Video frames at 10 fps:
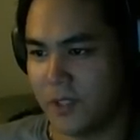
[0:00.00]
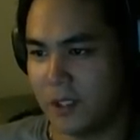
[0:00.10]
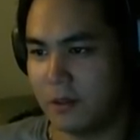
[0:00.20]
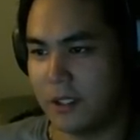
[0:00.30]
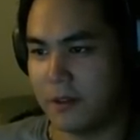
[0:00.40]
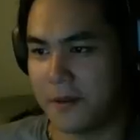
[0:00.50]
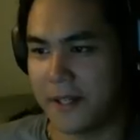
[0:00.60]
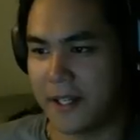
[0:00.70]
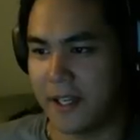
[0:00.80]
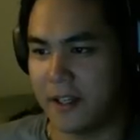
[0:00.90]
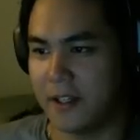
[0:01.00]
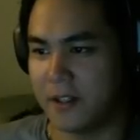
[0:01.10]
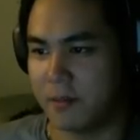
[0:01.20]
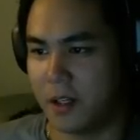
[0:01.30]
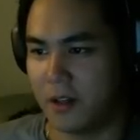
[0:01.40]
Well, I don't think I can
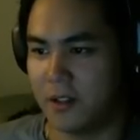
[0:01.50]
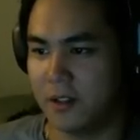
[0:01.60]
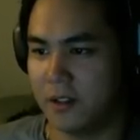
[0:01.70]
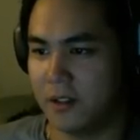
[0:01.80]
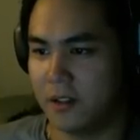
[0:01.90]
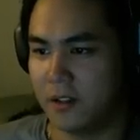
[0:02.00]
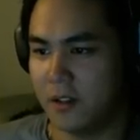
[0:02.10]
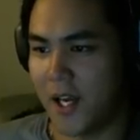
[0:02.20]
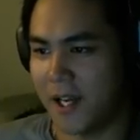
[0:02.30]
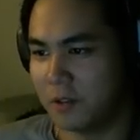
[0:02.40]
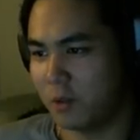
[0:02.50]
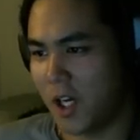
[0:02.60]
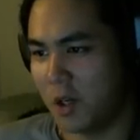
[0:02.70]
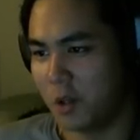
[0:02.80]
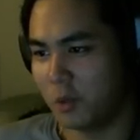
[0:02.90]
kill them all. Ah!
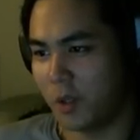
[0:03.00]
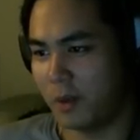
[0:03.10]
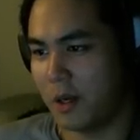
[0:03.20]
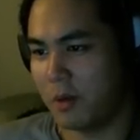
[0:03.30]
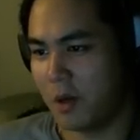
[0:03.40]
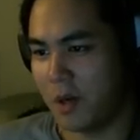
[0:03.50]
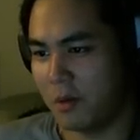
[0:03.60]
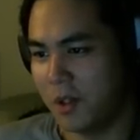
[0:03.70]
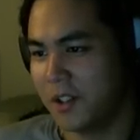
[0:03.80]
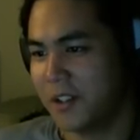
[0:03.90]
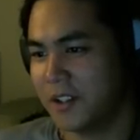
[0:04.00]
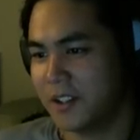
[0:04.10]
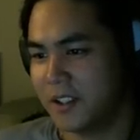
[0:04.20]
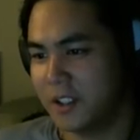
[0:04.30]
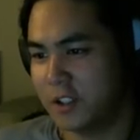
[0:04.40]
Whoa! Whoa, whoa, whoa,
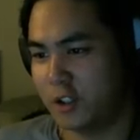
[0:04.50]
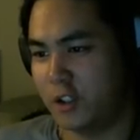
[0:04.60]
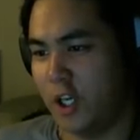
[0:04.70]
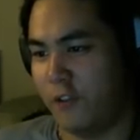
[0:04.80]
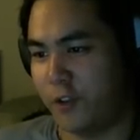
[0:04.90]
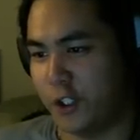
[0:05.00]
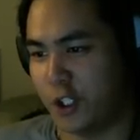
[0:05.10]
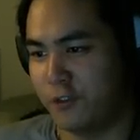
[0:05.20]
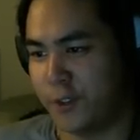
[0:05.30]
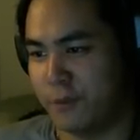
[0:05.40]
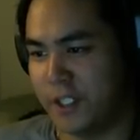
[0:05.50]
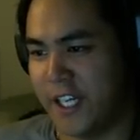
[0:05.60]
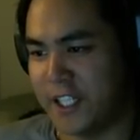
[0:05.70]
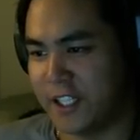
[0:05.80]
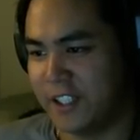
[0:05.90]
whoa! They have returned from the dead!